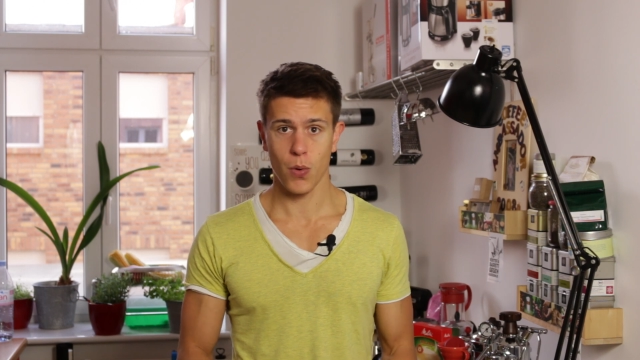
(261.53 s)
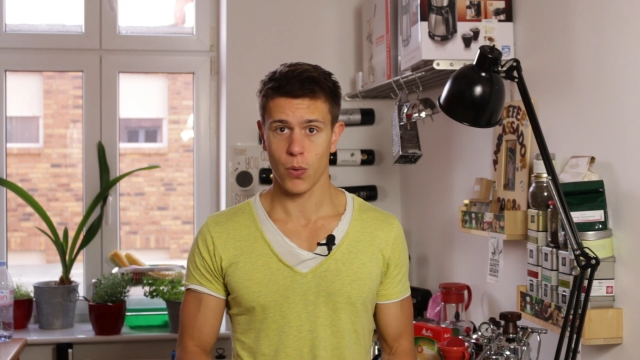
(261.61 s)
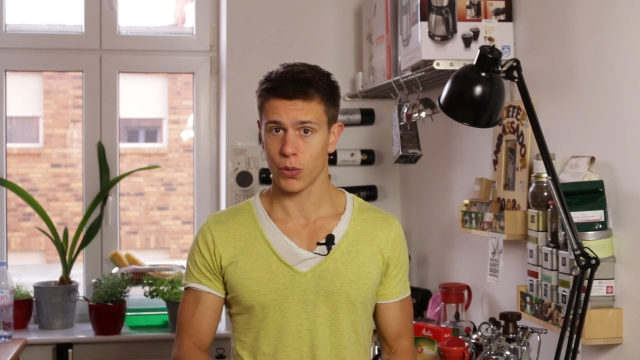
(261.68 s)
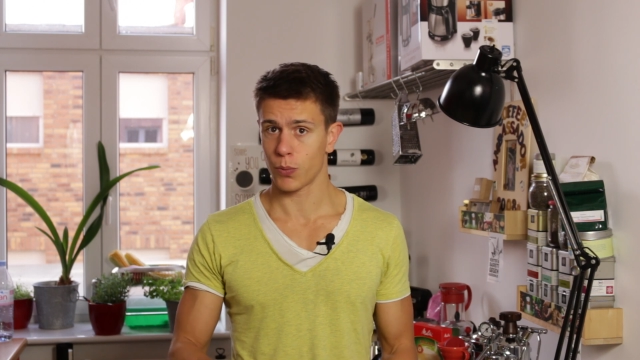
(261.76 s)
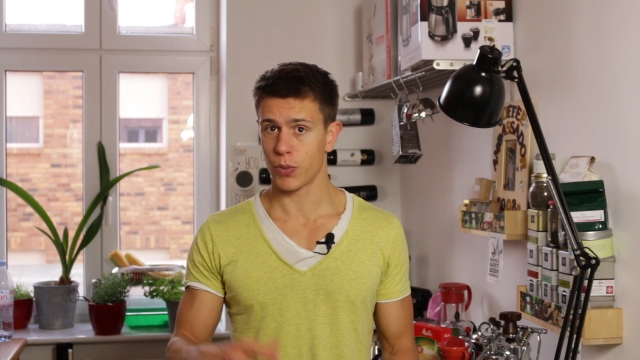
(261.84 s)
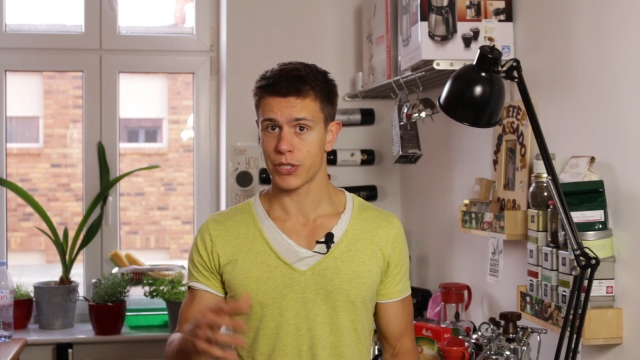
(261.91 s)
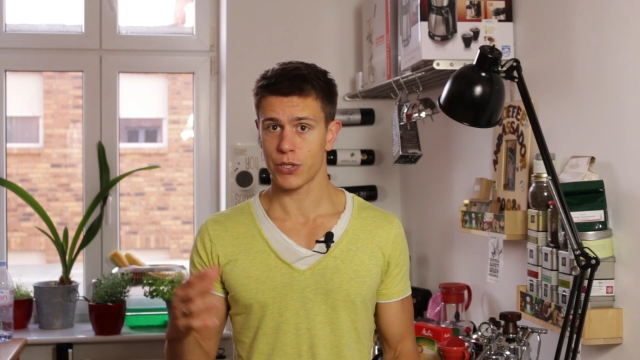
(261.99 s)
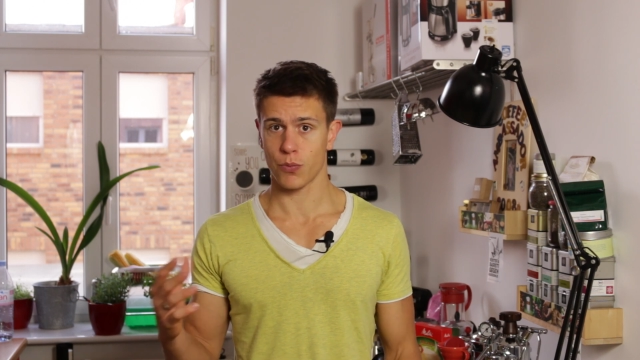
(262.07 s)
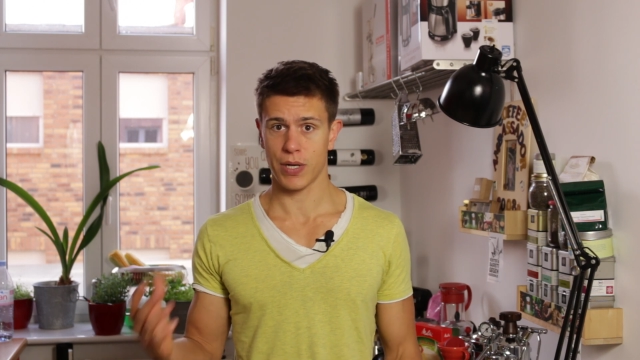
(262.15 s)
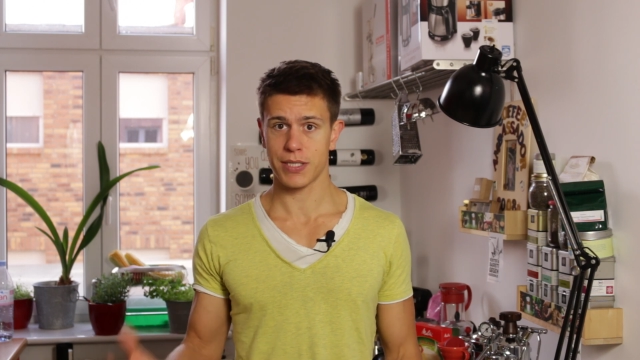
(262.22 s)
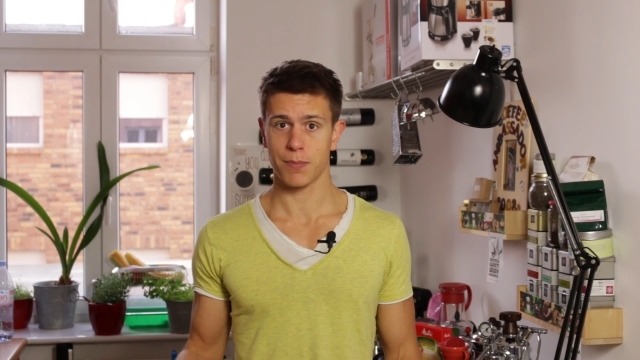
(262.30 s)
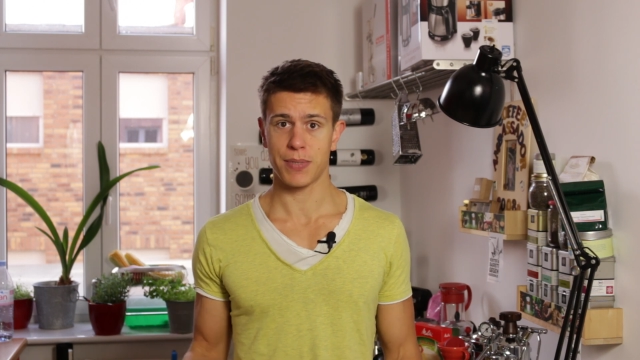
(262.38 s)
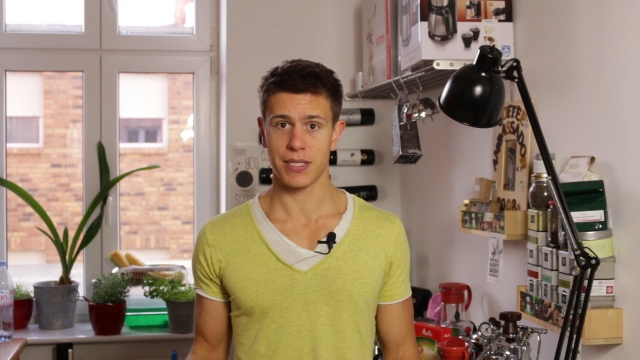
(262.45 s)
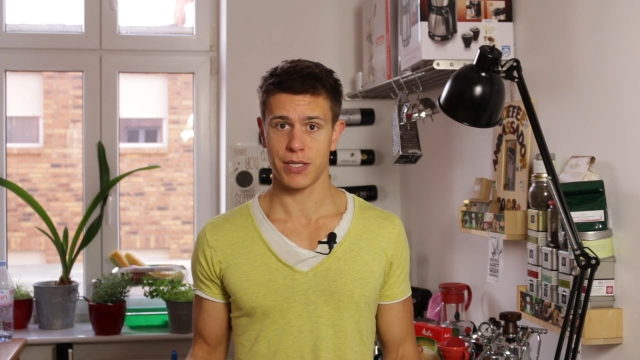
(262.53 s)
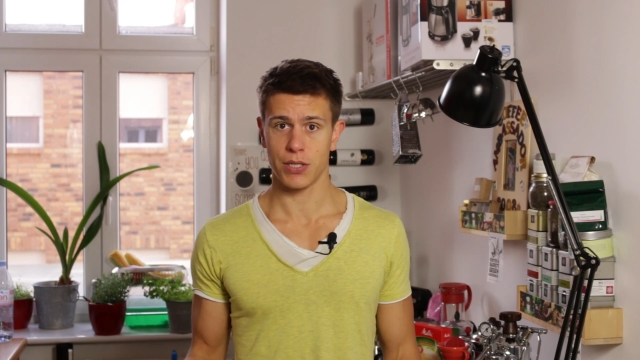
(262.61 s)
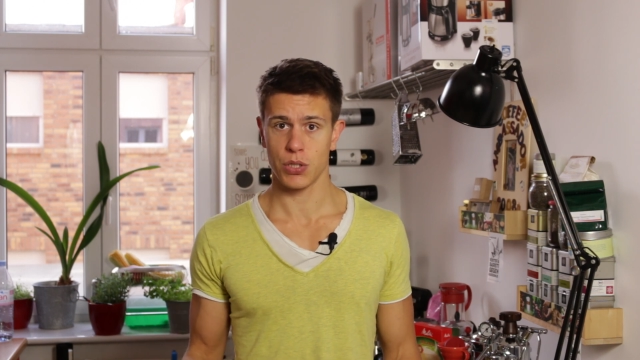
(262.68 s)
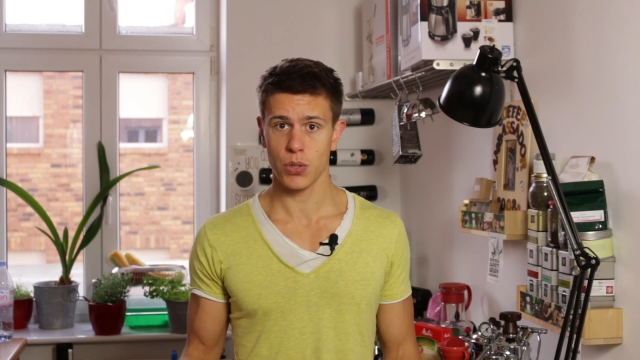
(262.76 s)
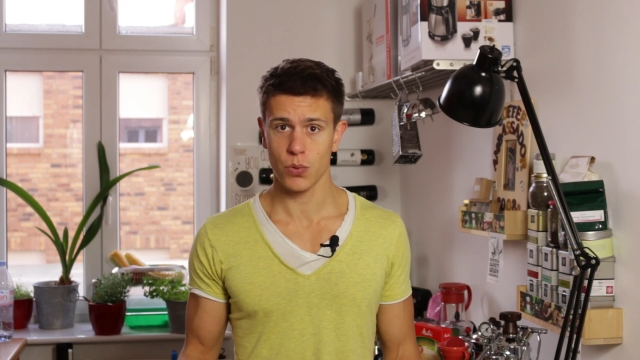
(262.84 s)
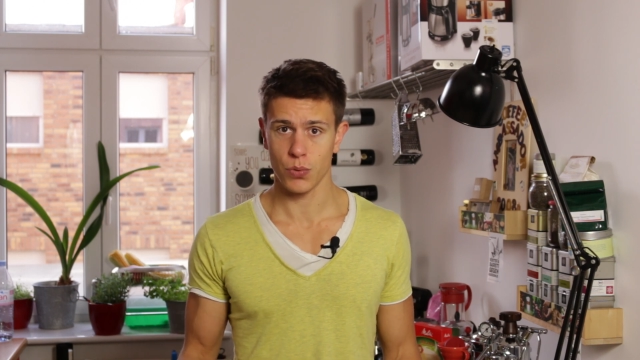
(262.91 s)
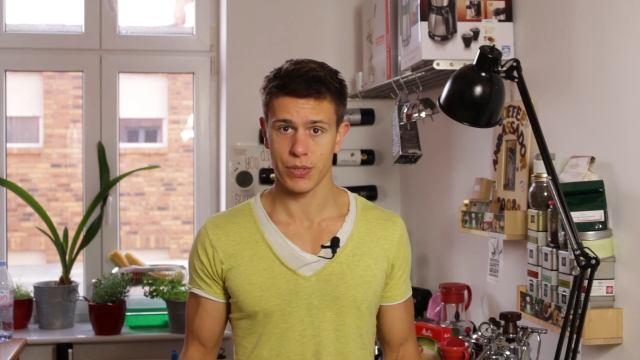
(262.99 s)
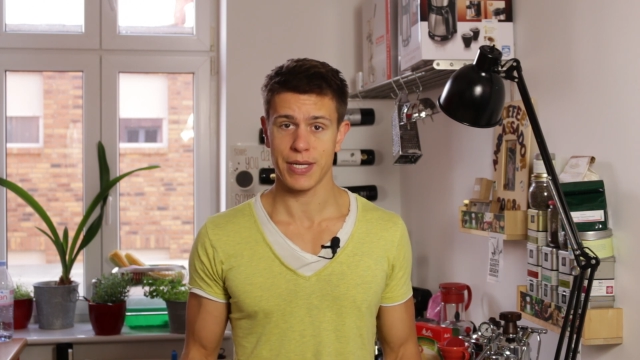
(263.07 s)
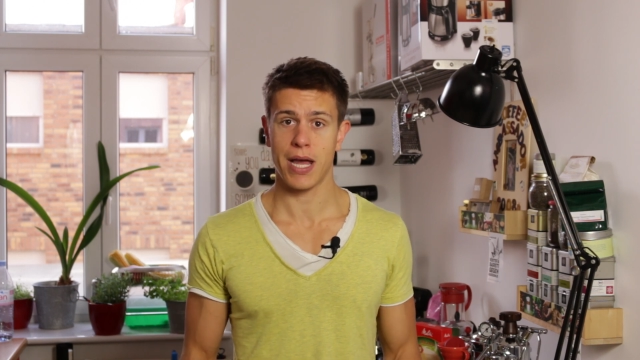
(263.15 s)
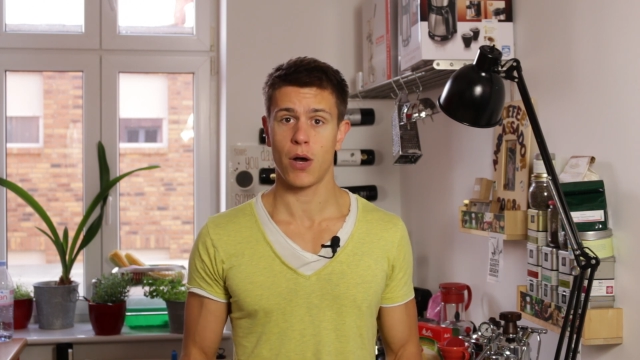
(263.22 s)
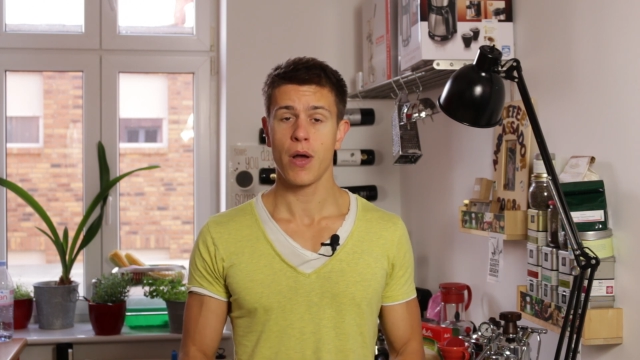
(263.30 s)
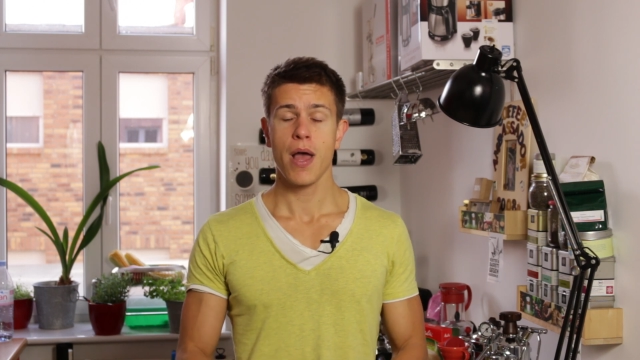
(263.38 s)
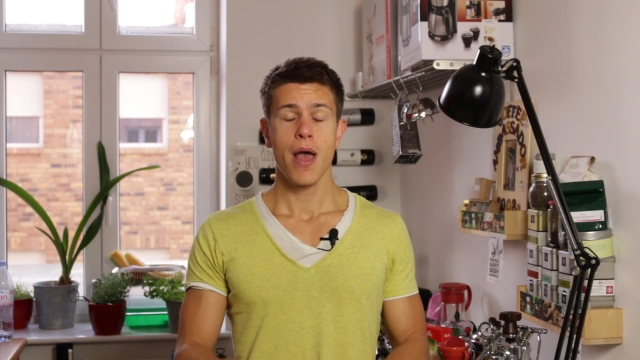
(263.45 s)
or which recipes to use,
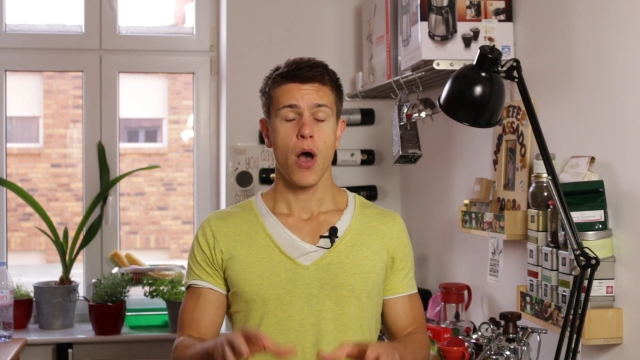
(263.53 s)
now